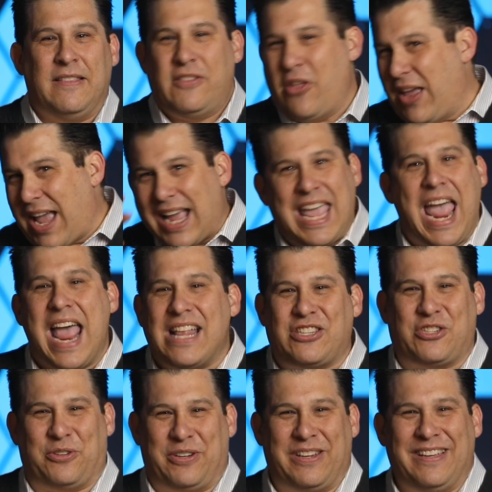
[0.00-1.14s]
They got
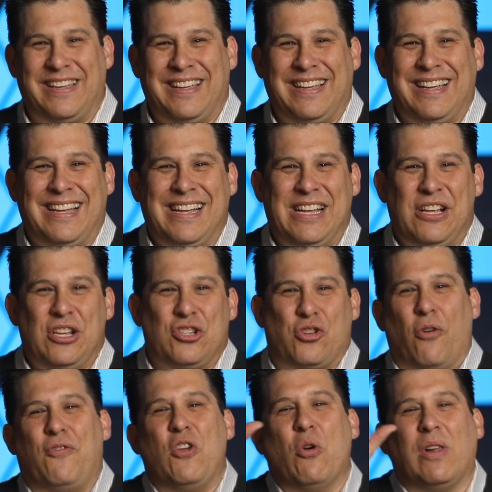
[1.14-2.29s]
canceled.
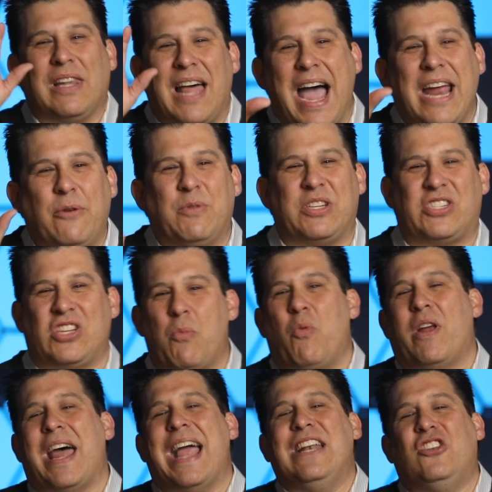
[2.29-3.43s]
So if you align with
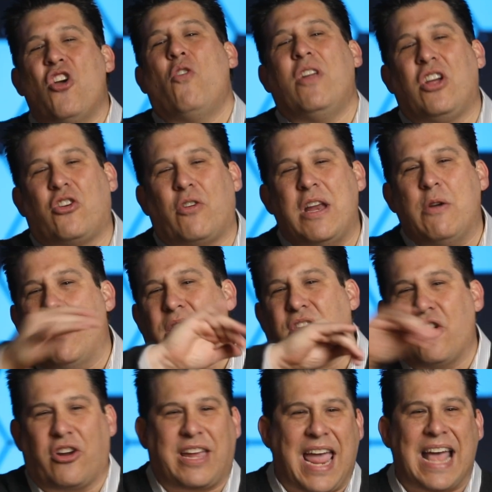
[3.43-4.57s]
someone I don't agree with,
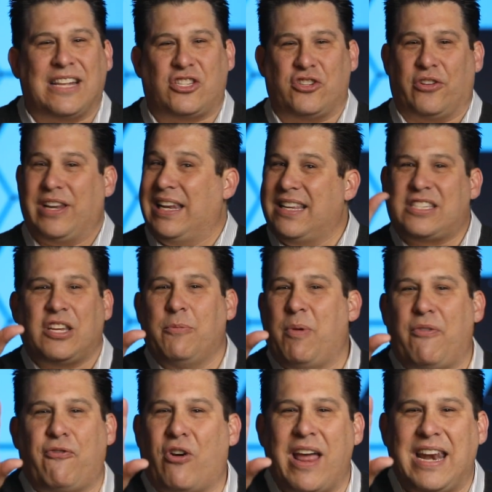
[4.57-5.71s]
you're canceled. And listen,
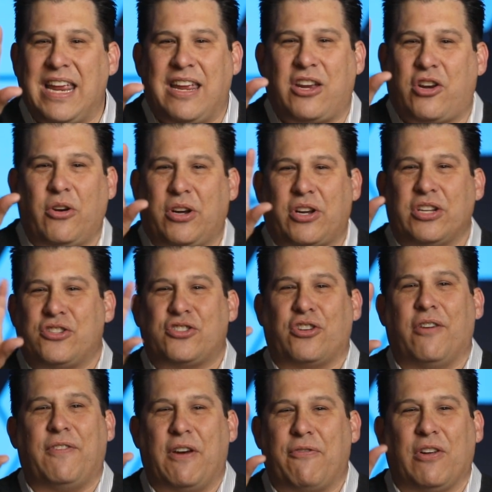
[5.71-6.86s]
before any
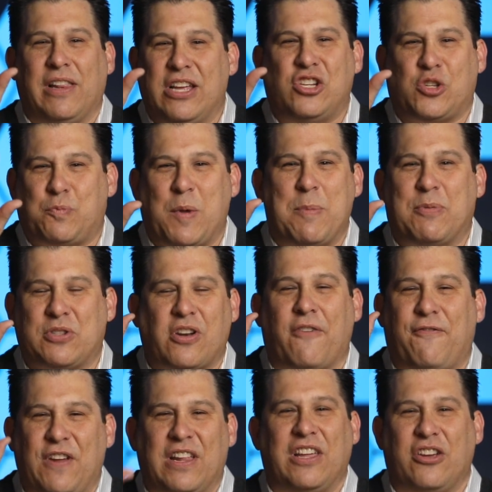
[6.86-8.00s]
conservative religious people
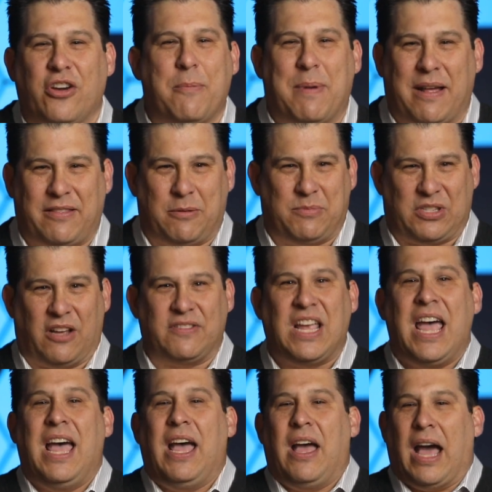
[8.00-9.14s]
start feeling good about themselves,
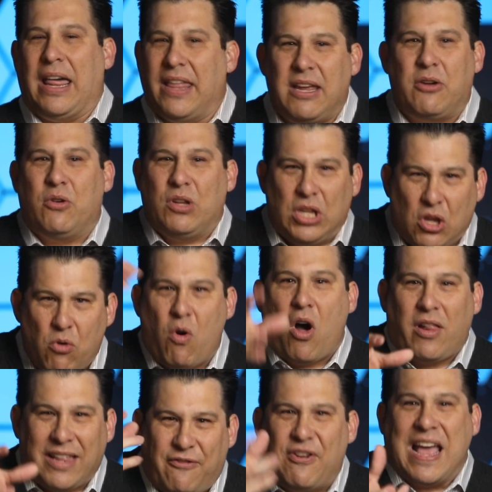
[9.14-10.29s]
I think you
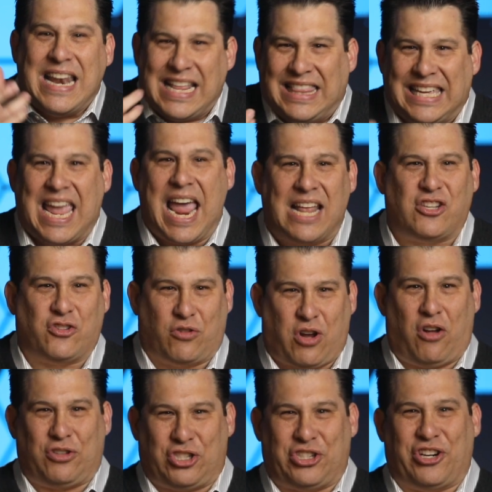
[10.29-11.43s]
all invented the cancel
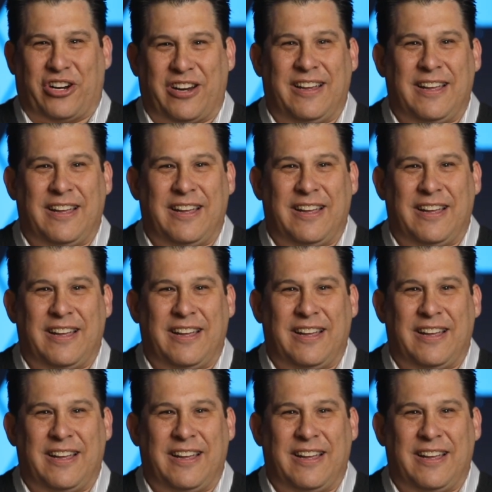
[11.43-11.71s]
culture.